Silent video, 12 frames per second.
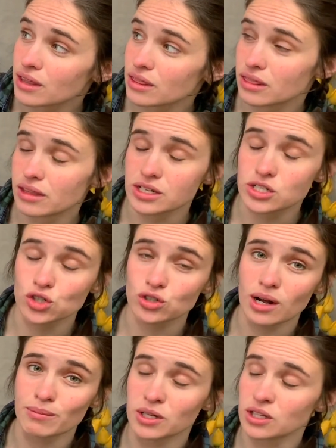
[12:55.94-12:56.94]
The
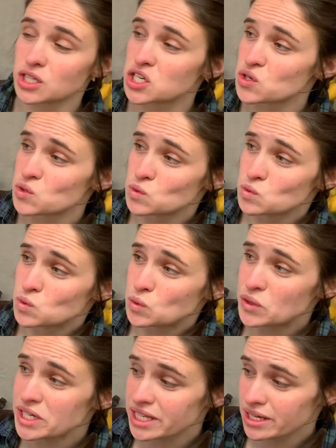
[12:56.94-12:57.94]
trouble
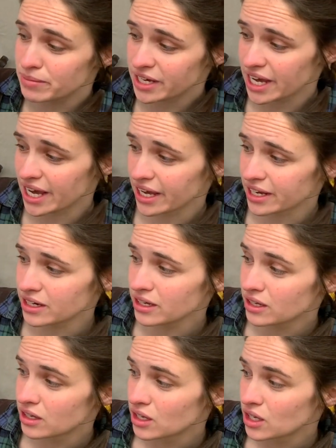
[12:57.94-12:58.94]
really began
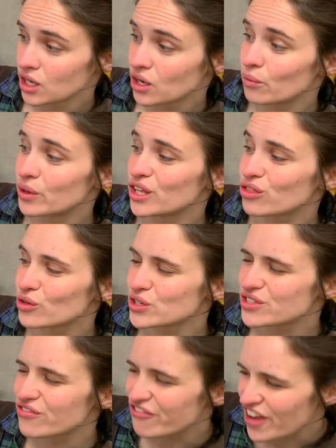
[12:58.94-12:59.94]
when he threw
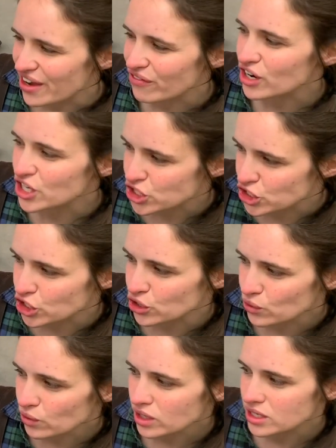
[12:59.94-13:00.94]
his favorite
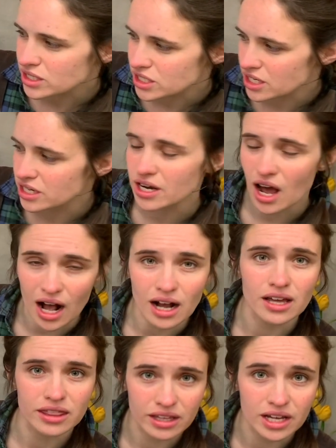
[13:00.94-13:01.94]
shoe to knock
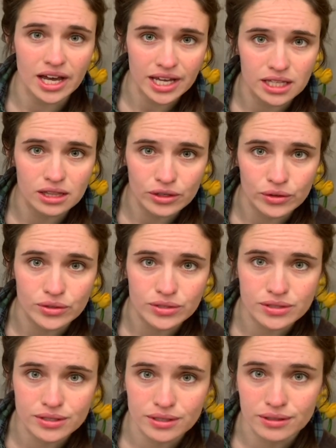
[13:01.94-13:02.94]
the kite
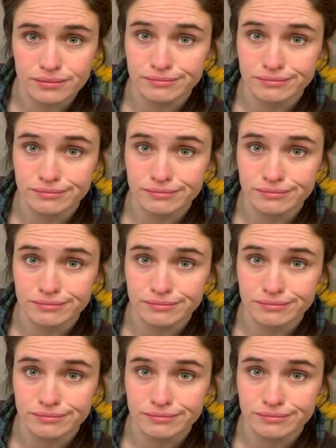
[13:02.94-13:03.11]
loose.